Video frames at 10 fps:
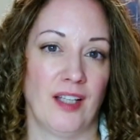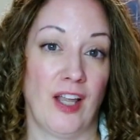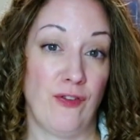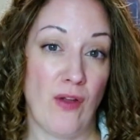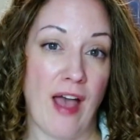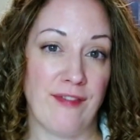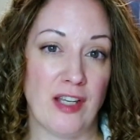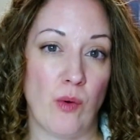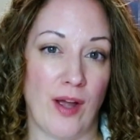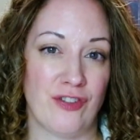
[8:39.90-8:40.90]
If you have
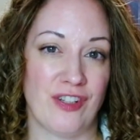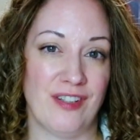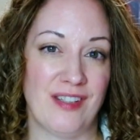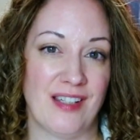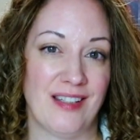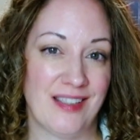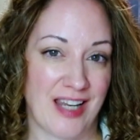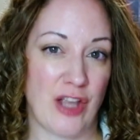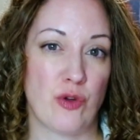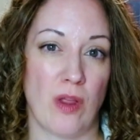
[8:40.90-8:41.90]
any questions,
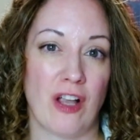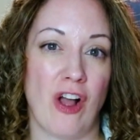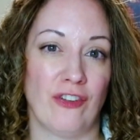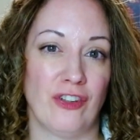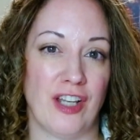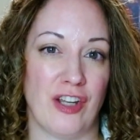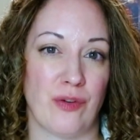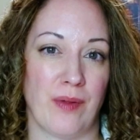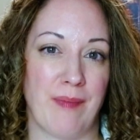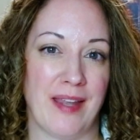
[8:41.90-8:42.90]
schedule a
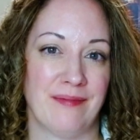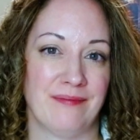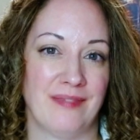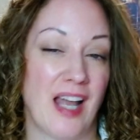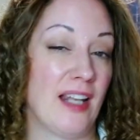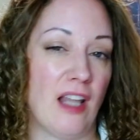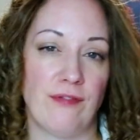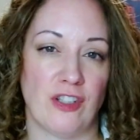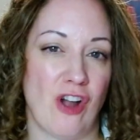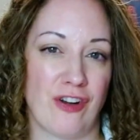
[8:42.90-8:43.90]
consultation with me. I'd love
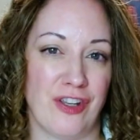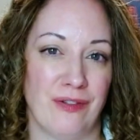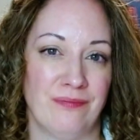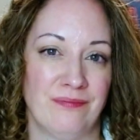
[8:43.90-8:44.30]
to talk to you.